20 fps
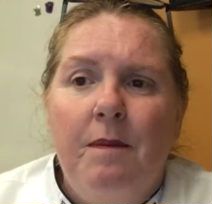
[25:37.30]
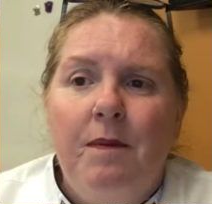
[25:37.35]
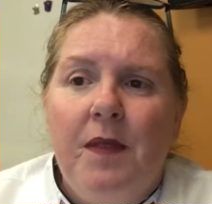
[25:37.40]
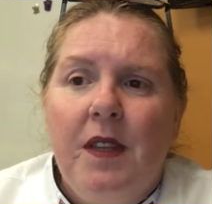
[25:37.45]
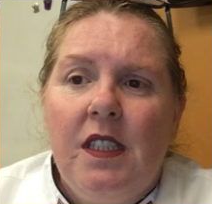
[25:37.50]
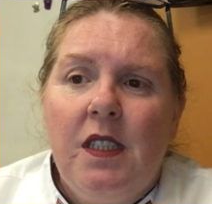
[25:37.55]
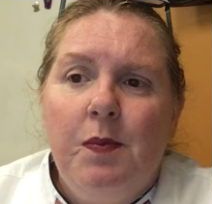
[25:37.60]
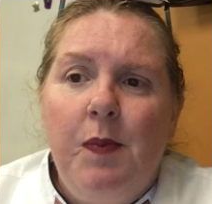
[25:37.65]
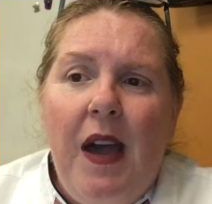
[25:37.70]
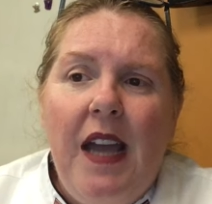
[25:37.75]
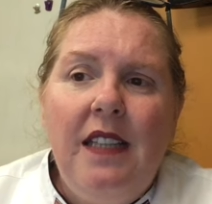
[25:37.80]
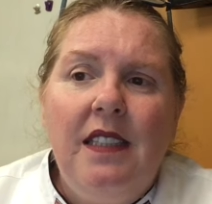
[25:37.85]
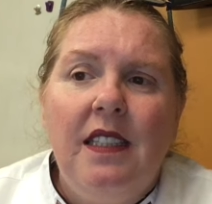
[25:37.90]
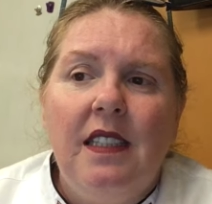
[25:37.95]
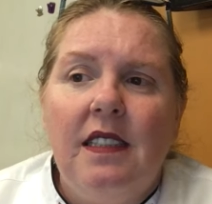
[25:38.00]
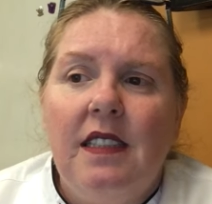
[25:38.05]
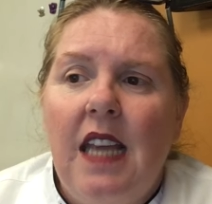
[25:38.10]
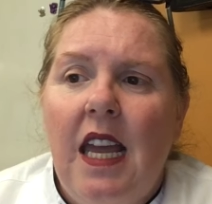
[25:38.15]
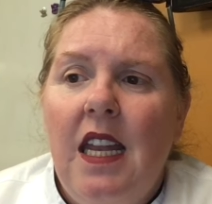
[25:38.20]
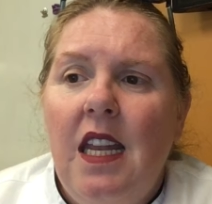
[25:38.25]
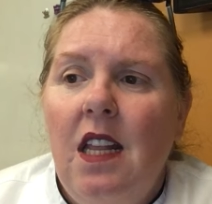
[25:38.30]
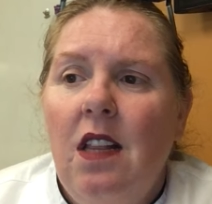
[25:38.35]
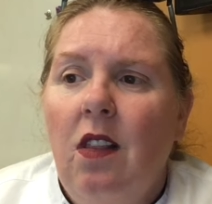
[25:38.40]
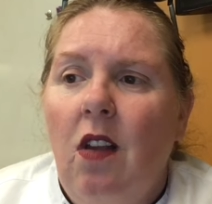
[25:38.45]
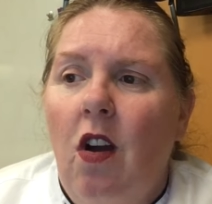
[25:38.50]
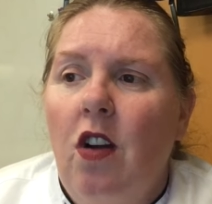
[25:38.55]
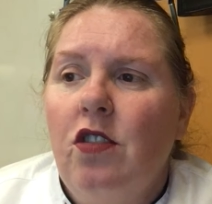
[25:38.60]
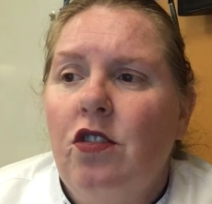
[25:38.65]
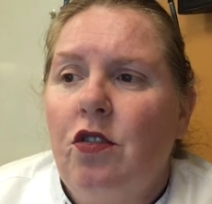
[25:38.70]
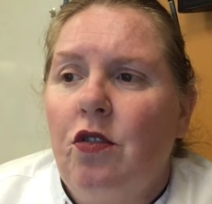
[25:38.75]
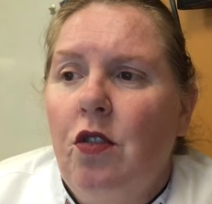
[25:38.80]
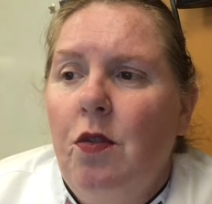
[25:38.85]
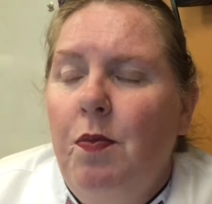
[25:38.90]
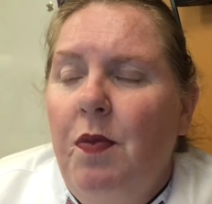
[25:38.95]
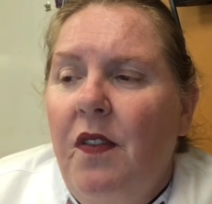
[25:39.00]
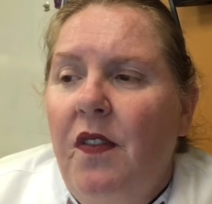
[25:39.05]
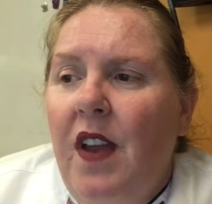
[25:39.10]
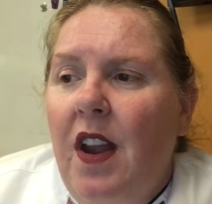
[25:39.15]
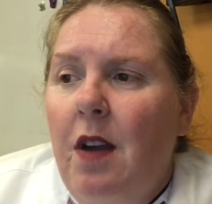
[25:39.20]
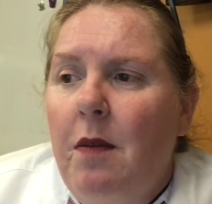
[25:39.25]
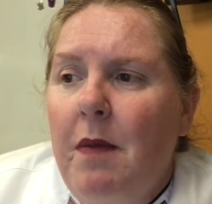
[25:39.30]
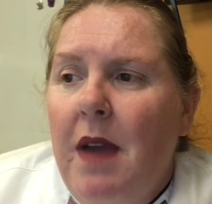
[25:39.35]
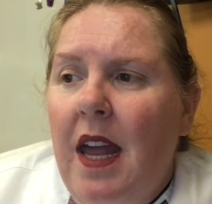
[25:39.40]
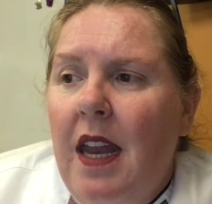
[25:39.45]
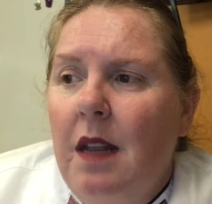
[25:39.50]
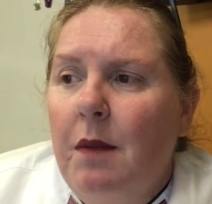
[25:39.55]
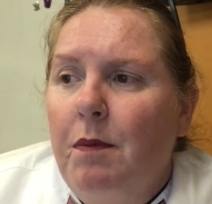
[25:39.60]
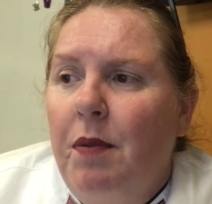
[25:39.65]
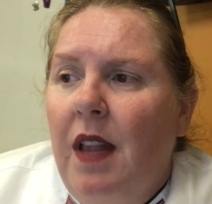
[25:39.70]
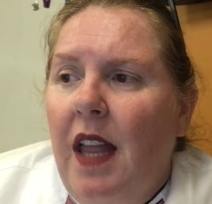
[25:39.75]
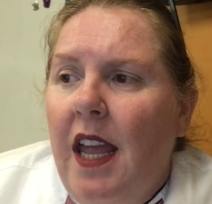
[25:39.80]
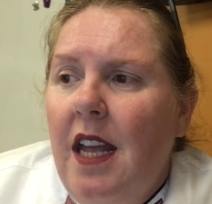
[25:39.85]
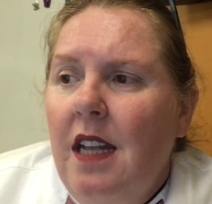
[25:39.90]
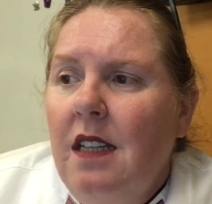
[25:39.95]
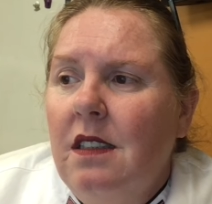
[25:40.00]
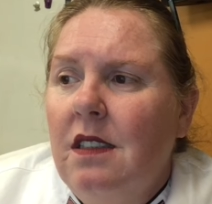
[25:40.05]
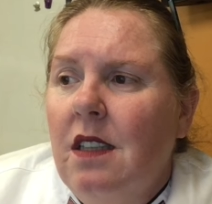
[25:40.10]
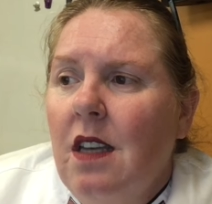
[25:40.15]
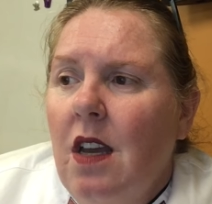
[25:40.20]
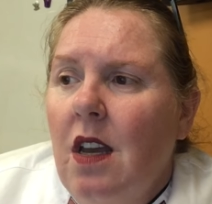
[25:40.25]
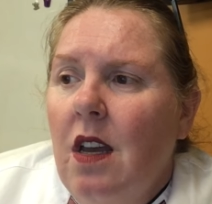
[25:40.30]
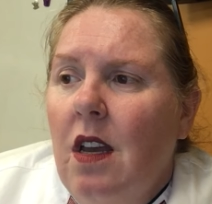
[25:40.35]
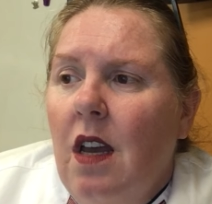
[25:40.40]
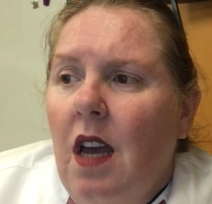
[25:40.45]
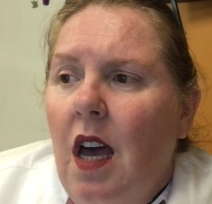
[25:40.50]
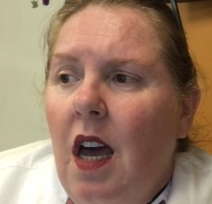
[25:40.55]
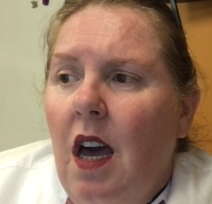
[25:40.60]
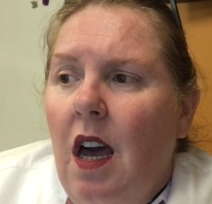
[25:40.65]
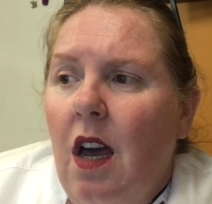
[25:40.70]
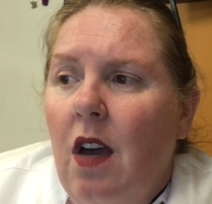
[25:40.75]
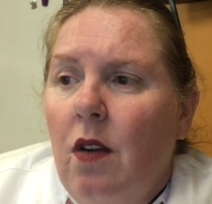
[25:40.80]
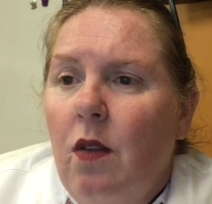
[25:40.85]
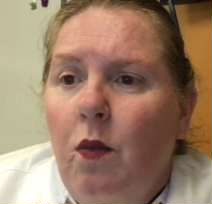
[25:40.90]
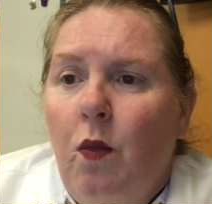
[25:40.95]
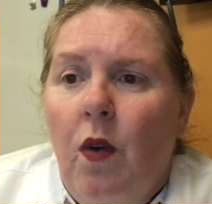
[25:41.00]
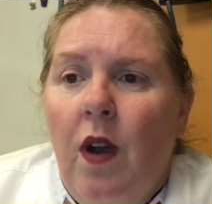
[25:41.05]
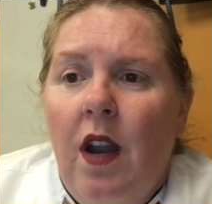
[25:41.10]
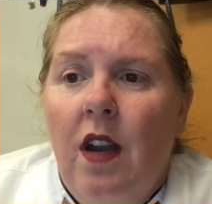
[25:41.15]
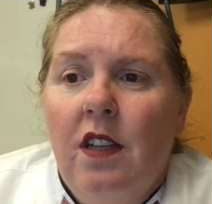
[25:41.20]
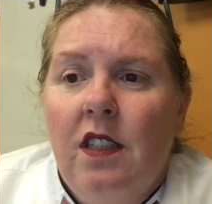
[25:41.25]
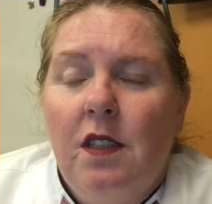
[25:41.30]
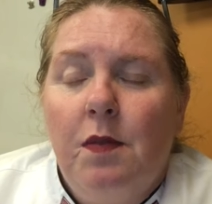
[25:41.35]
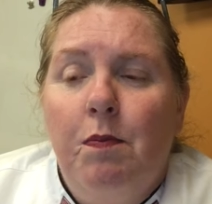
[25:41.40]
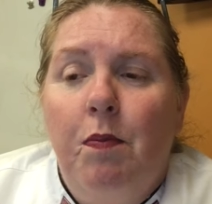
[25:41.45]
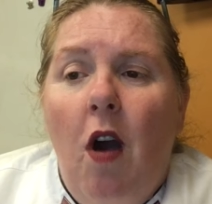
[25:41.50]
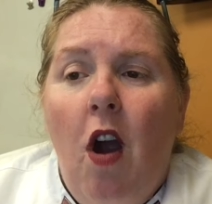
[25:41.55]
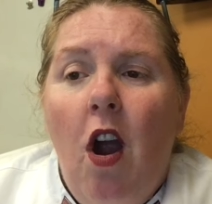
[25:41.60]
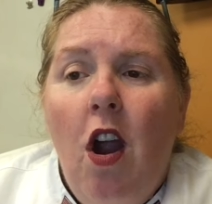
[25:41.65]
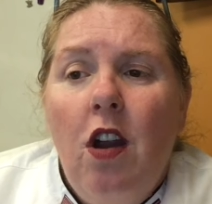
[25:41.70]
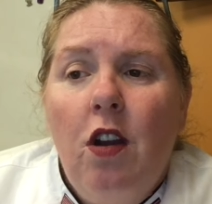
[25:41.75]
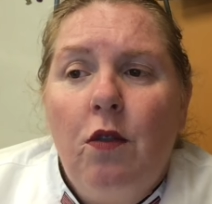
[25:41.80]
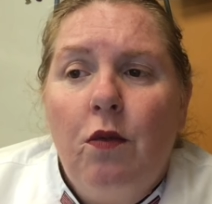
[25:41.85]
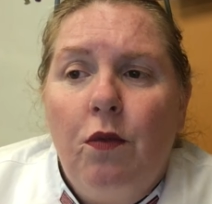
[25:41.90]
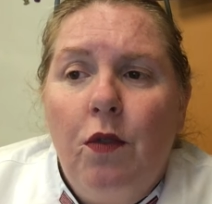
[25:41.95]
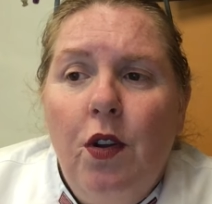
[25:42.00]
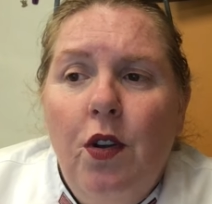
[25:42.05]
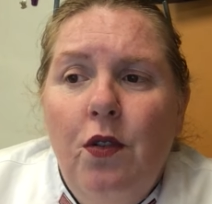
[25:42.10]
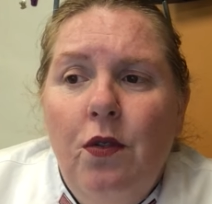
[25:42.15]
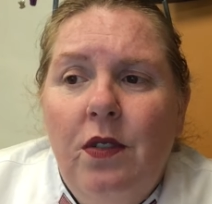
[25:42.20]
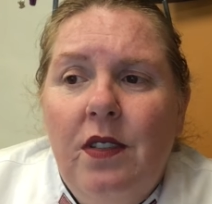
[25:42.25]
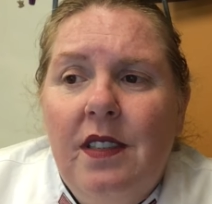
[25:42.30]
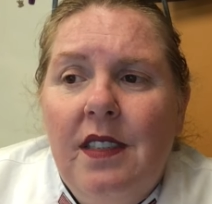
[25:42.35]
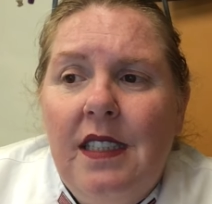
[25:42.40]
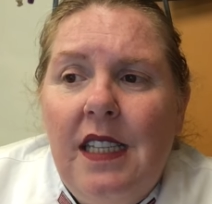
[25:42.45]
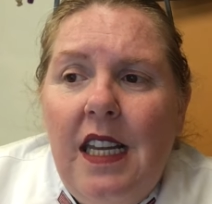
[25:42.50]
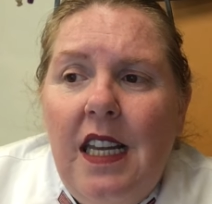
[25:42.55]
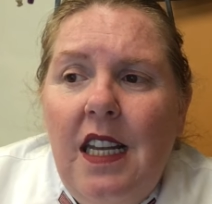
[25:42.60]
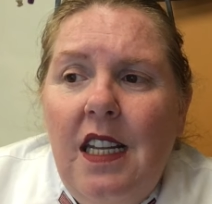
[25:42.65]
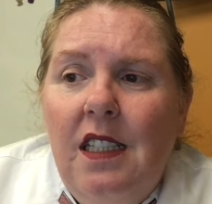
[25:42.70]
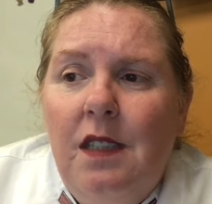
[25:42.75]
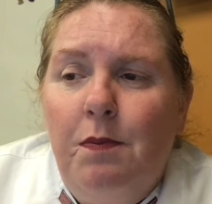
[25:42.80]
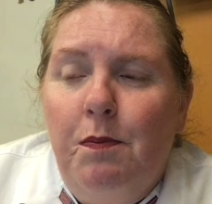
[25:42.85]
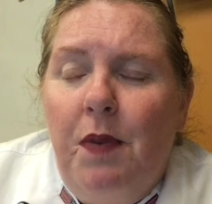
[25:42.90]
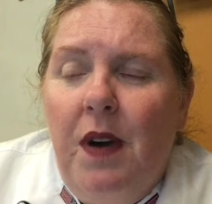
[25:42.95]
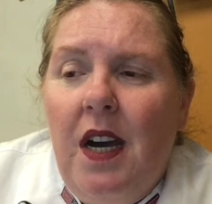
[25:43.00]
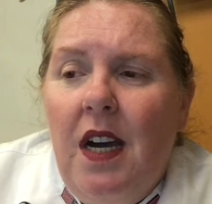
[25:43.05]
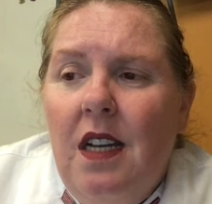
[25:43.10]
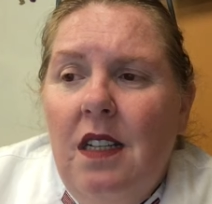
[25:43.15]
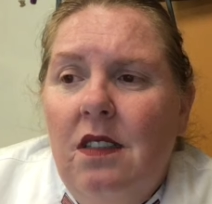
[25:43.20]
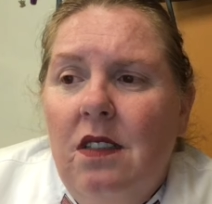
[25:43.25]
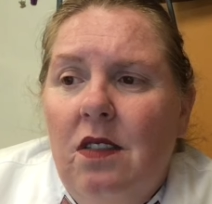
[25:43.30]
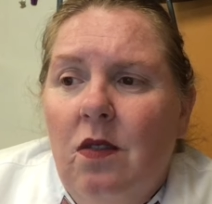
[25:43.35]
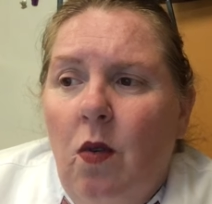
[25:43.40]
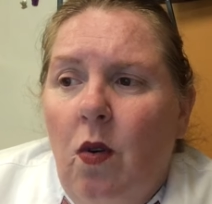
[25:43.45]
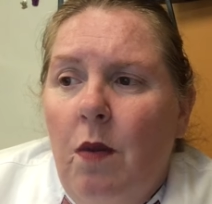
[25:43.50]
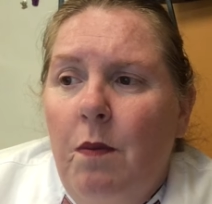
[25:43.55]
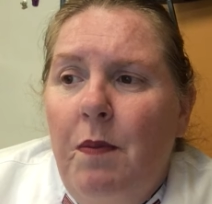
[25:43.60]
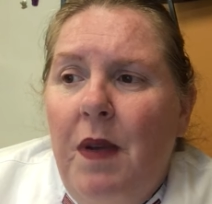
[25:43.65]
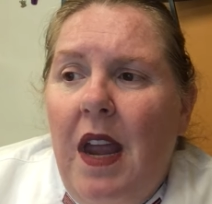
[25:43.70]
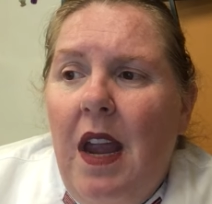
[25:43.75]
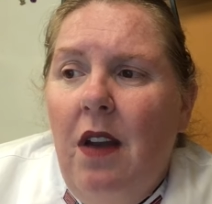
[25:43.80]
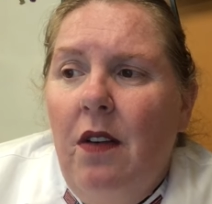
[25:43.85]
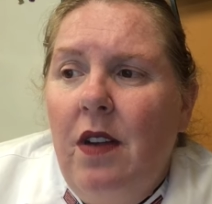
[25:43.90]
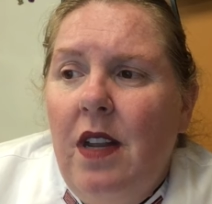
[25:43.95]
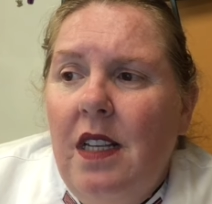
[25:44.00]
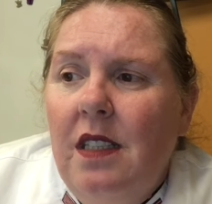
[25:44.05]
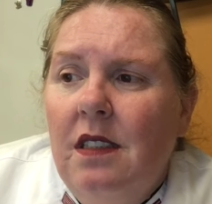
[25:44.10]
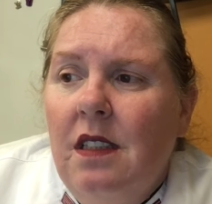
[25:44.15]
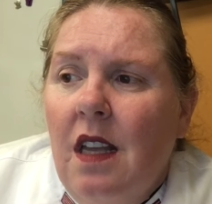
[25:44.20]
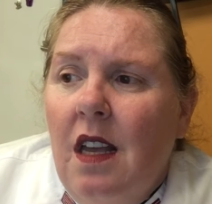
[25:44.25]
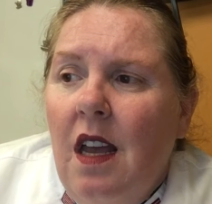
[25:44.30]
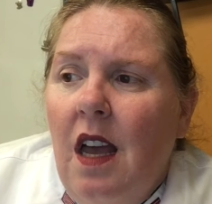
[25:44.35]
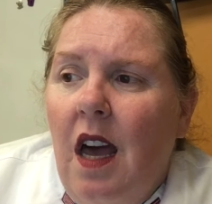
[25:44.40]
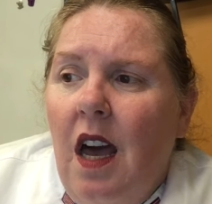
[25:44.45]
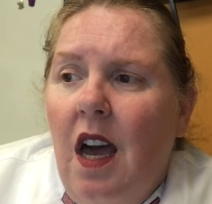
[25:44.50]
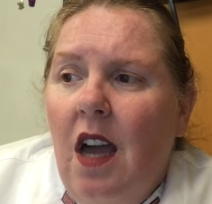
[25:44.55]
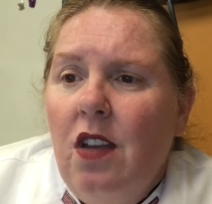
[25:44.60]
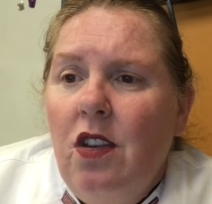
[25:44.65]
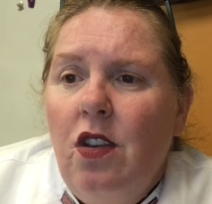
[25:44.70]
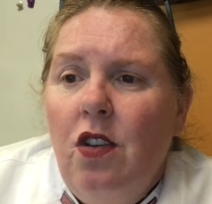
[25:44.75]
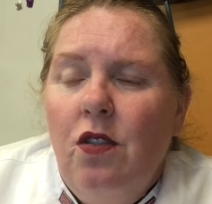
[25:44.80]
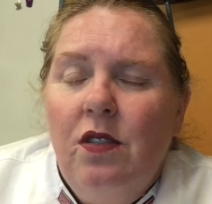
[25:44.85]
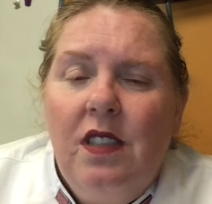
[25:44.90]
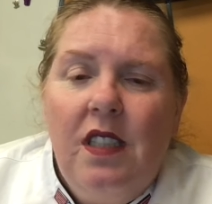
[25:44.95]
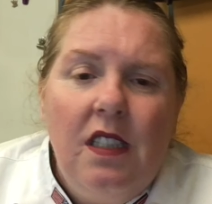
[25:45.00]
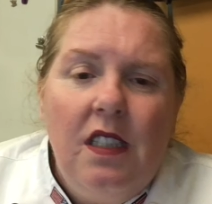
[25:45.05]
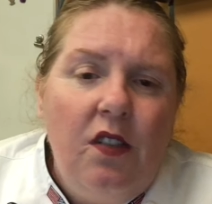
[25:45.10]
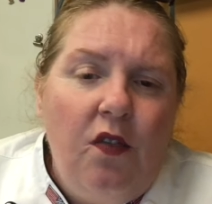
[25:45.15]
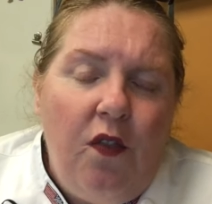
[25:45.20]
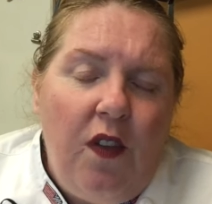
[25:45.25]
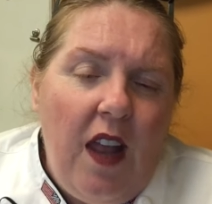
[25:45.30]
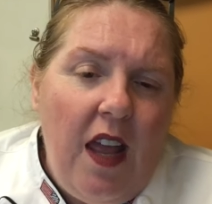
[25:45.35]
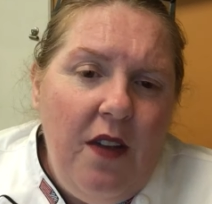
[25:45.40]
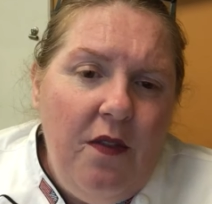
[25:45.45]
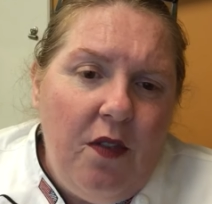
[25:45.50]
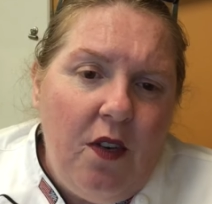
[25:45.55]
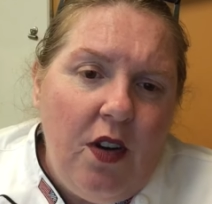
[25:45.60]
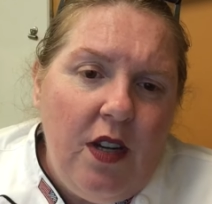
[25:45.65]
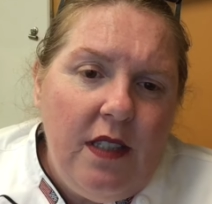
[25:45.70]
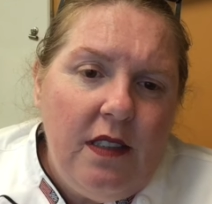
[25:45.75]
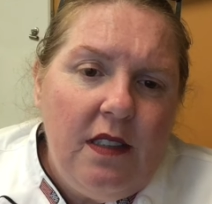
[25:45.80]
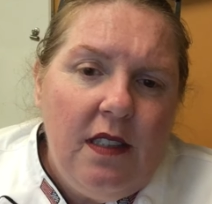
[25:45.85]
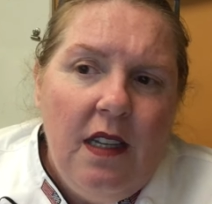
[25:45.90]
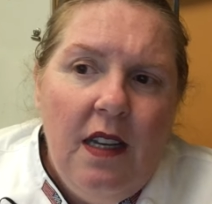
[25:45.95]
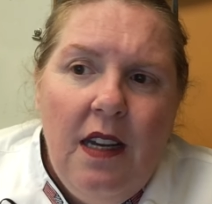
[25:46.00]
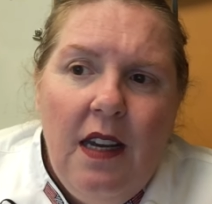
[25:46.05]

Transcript: Spices, any large group of aromatic plants, where it's bark, roots, seeds, buds, or berries, used as flavorings.